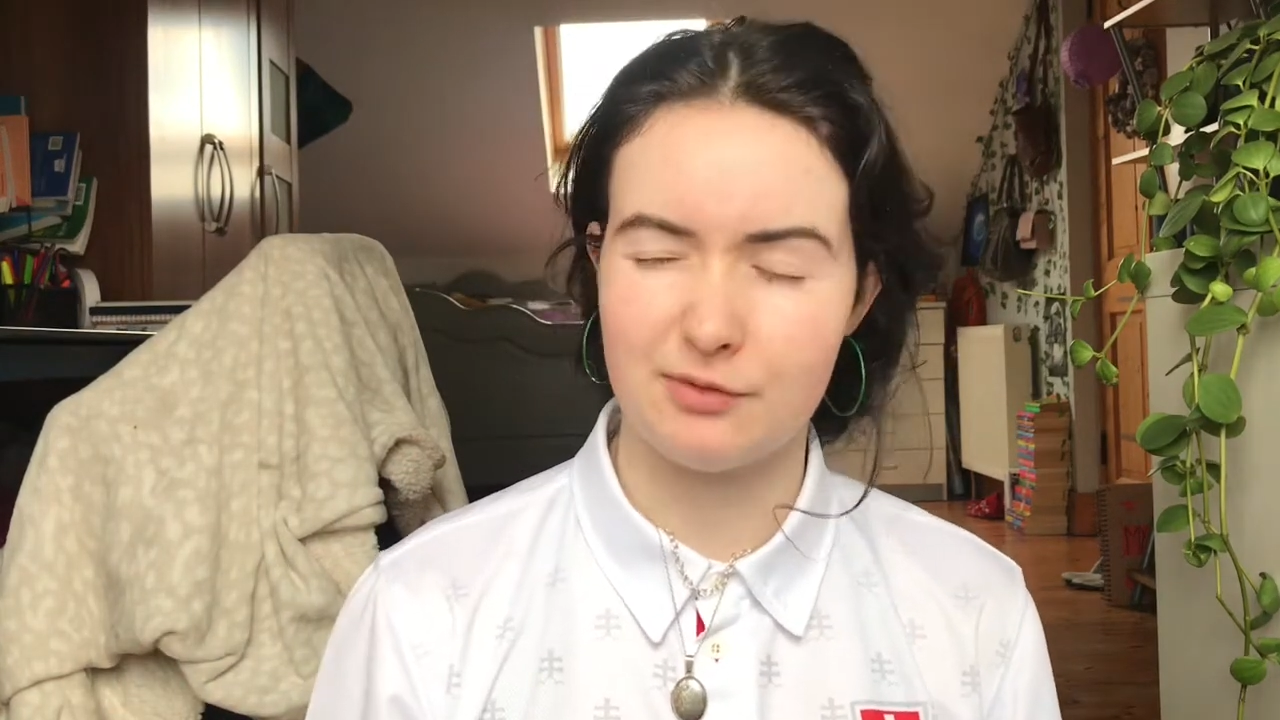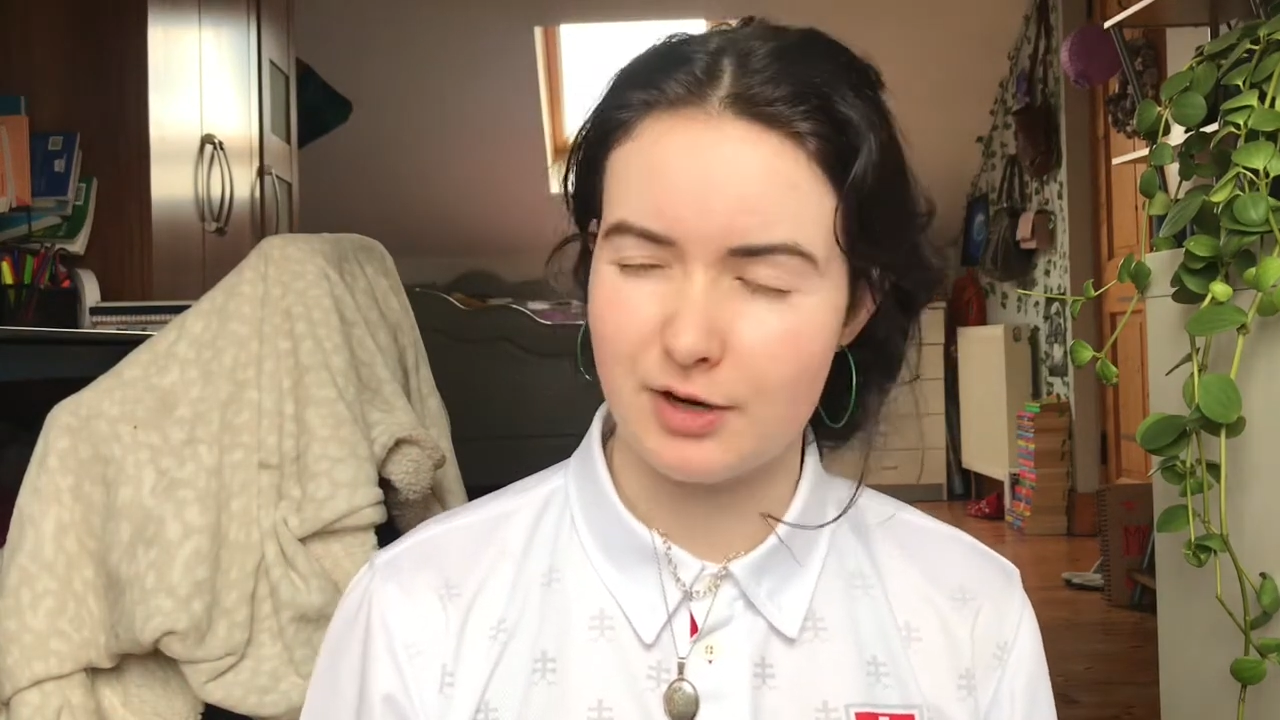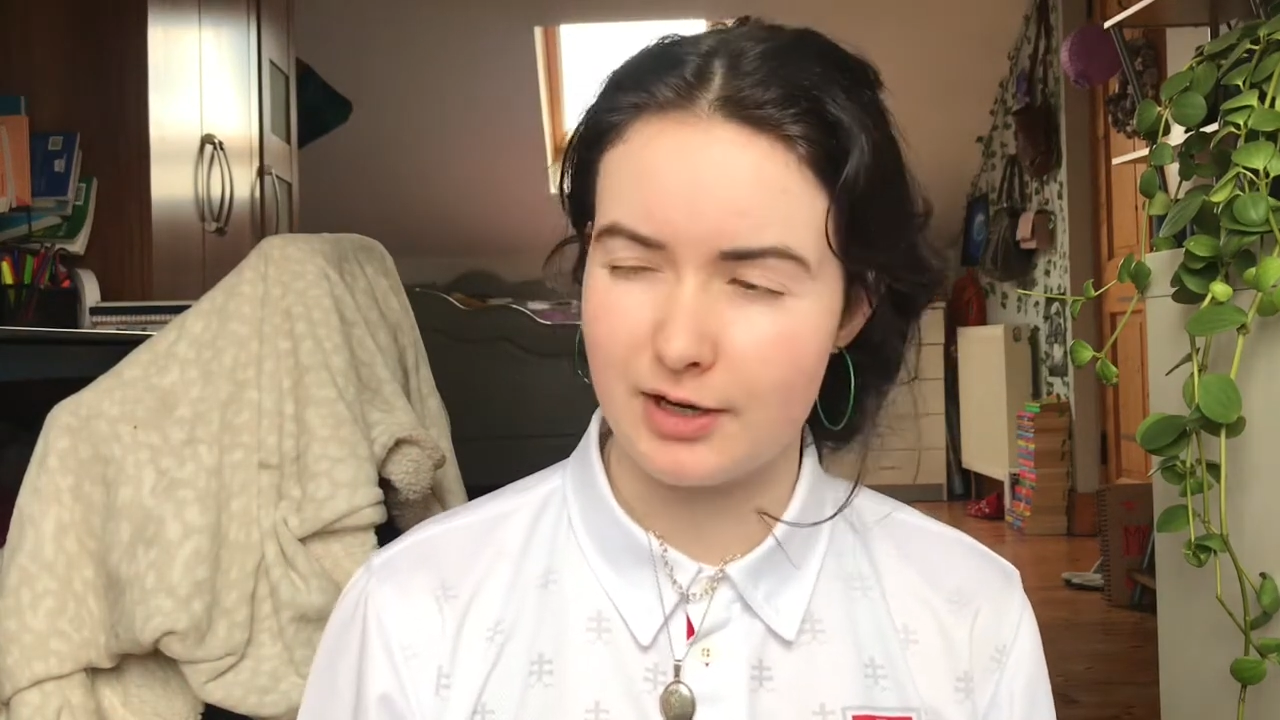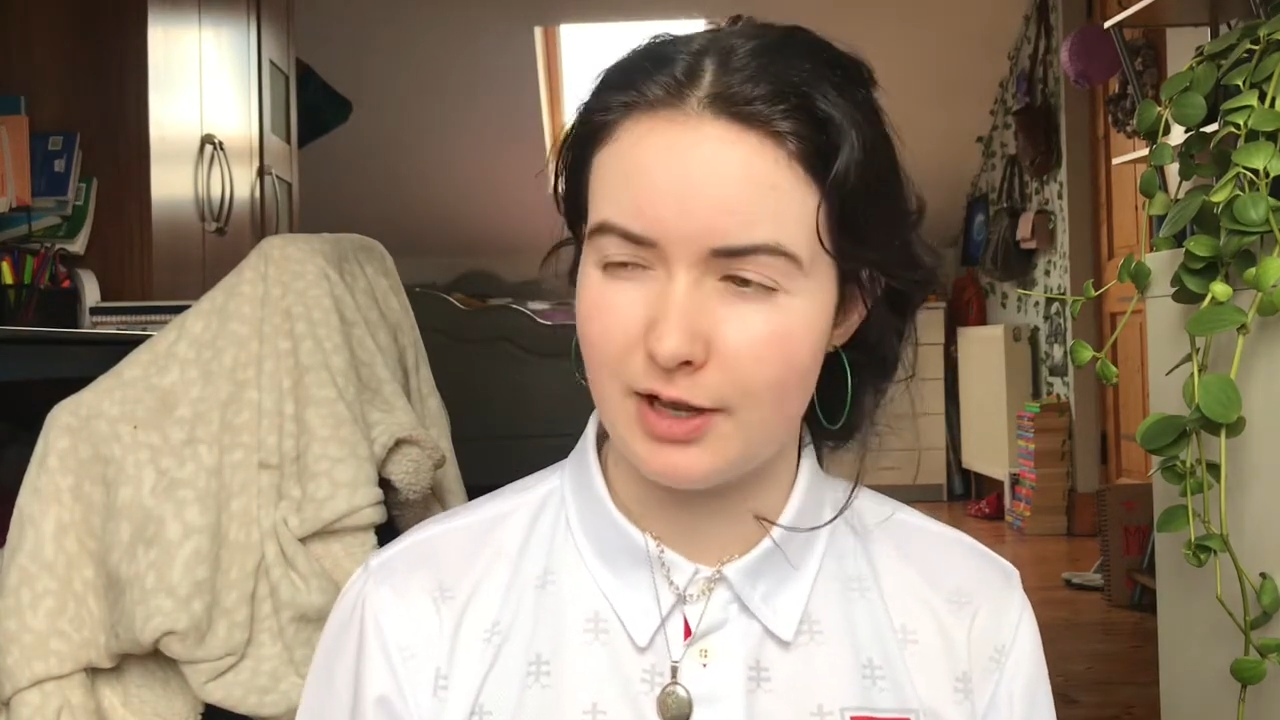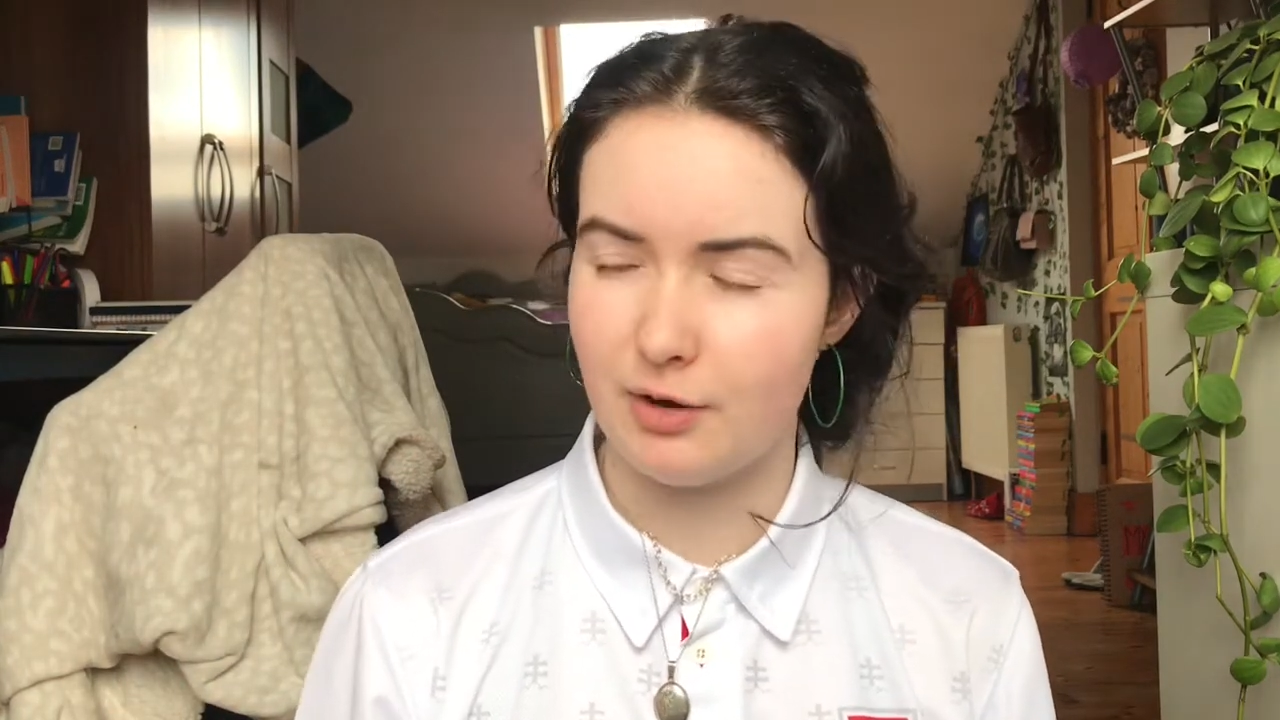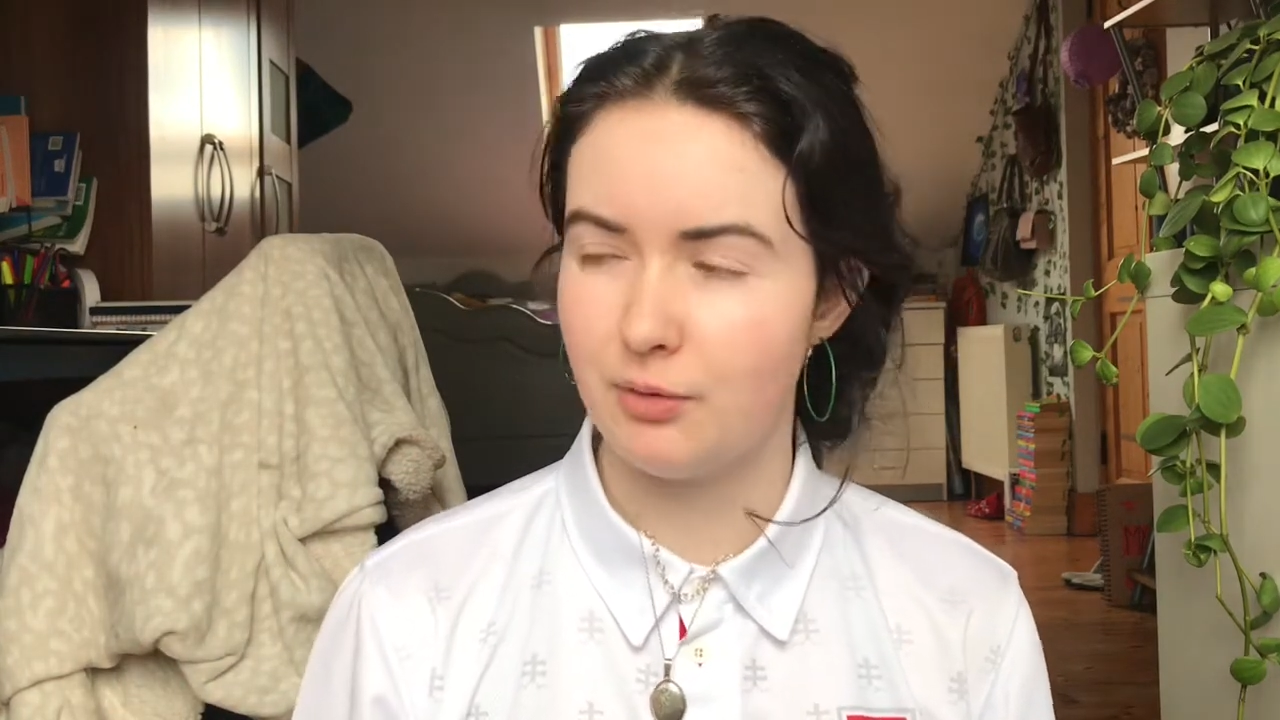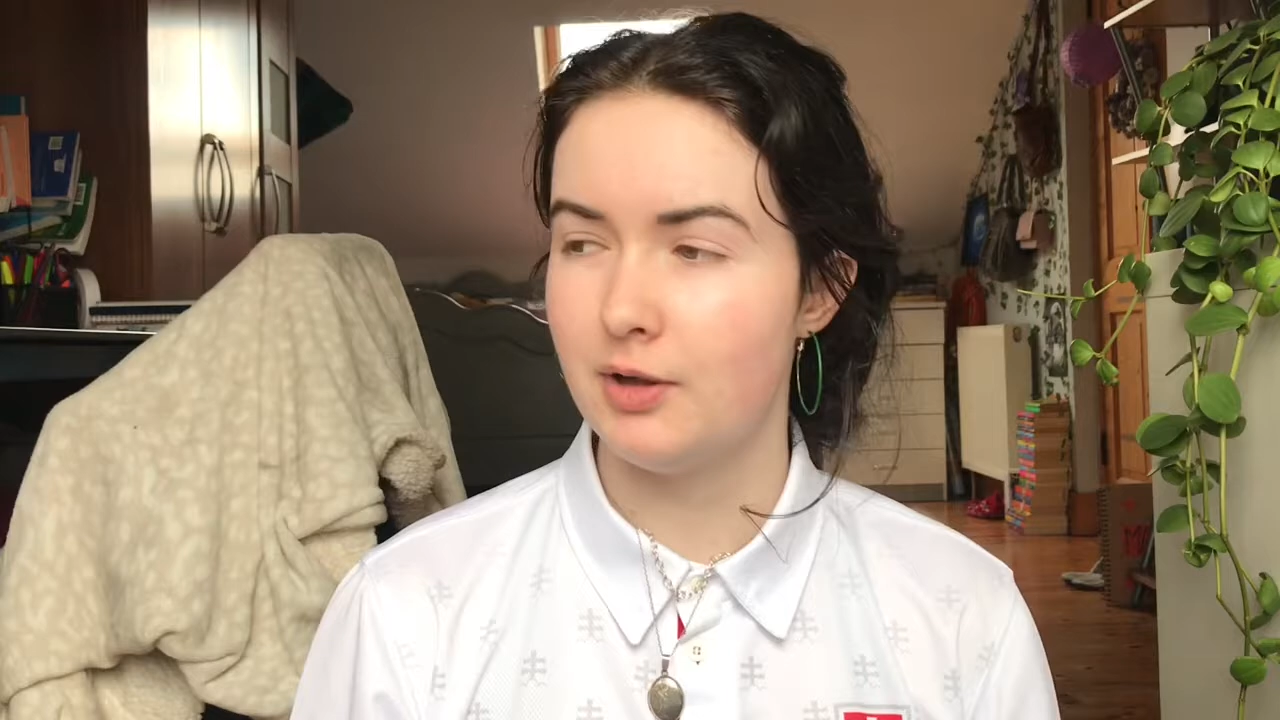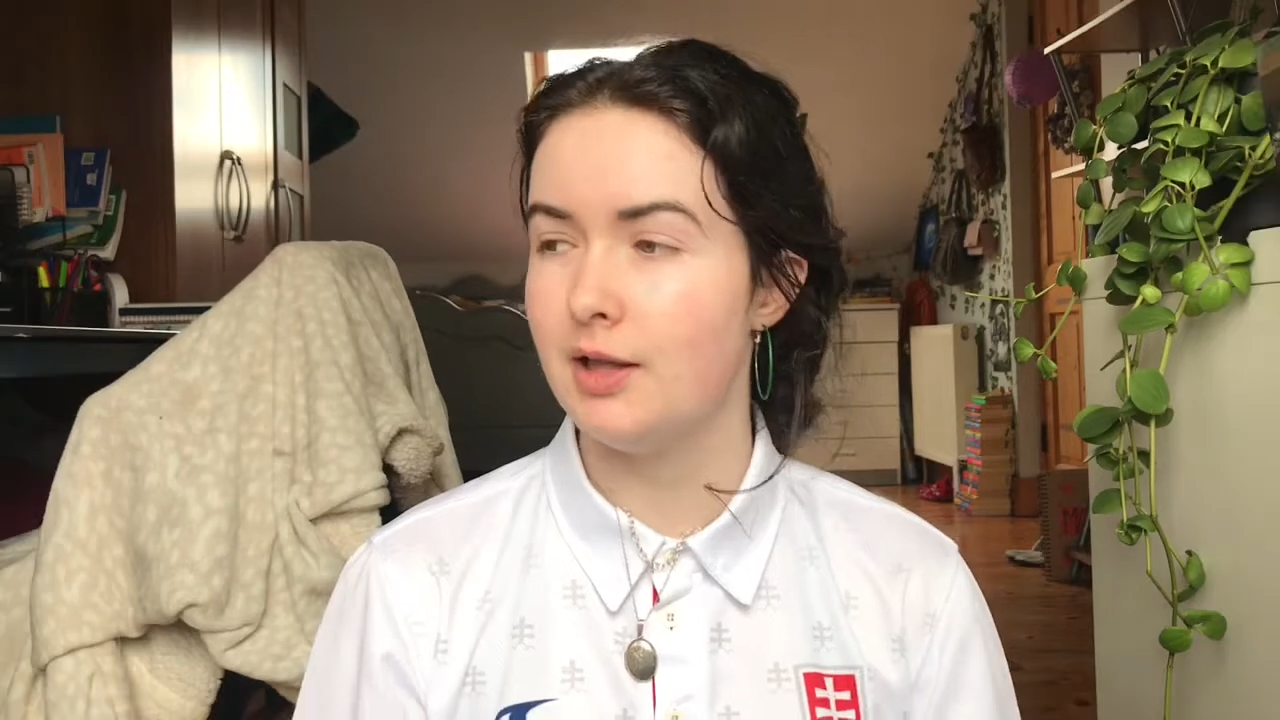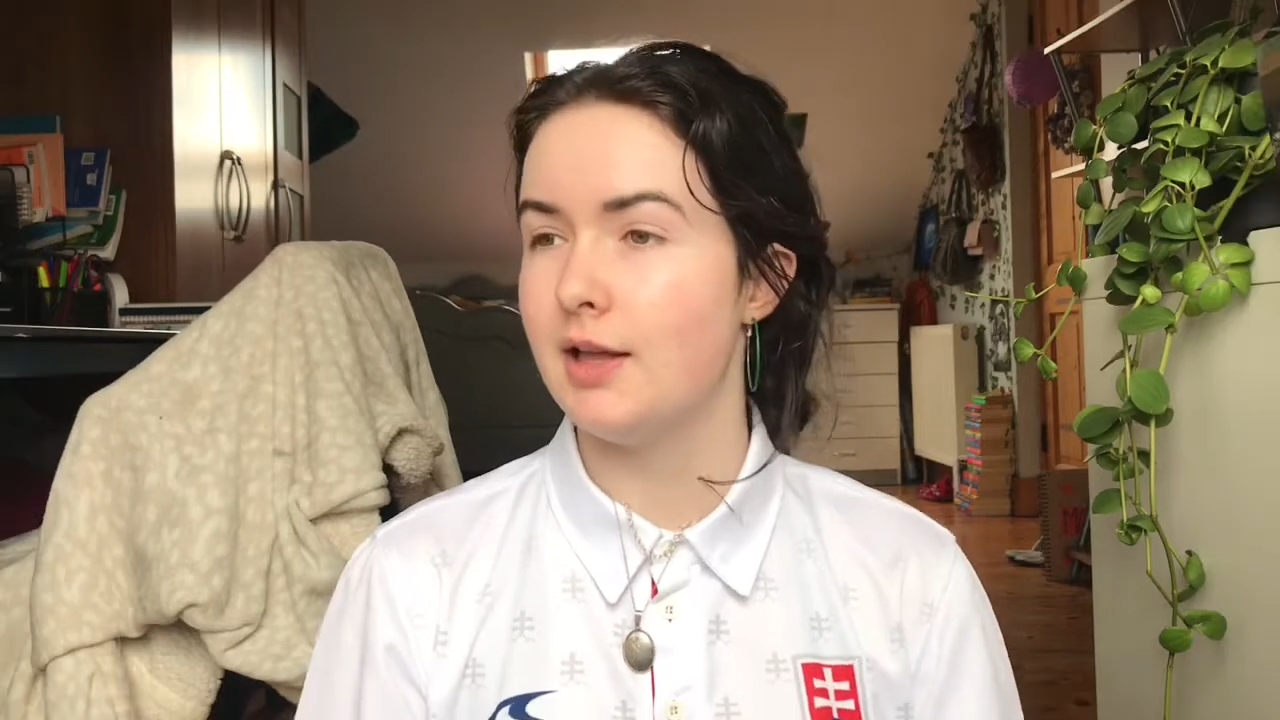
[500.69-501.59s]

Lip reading: right now.